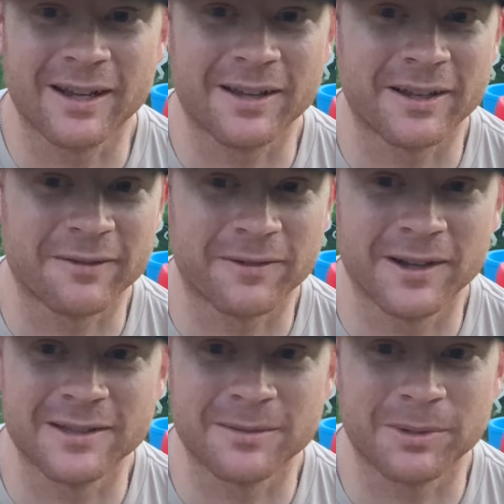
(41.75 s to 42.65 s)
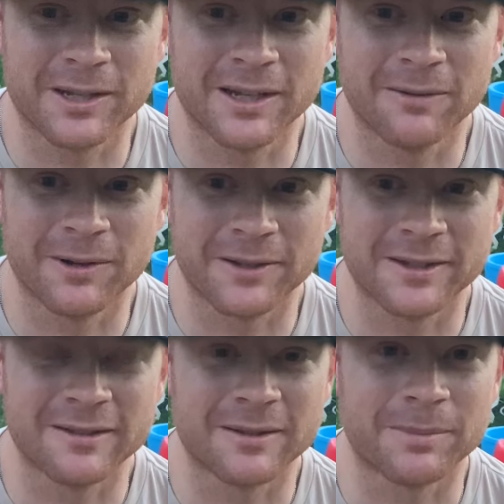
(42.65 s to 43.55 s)
Had a lot of friends that played,
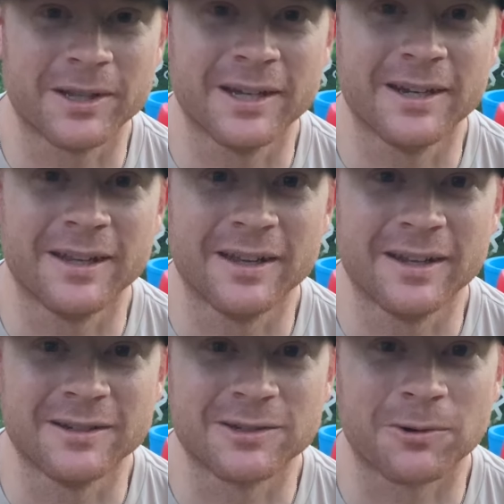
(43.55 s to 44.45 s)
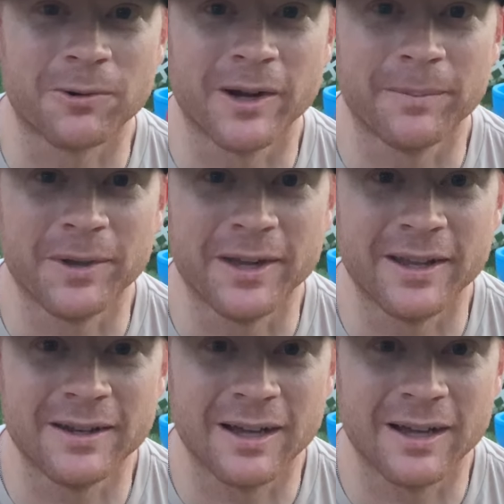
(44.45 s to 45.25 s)
relatives that played, and just grew up in it.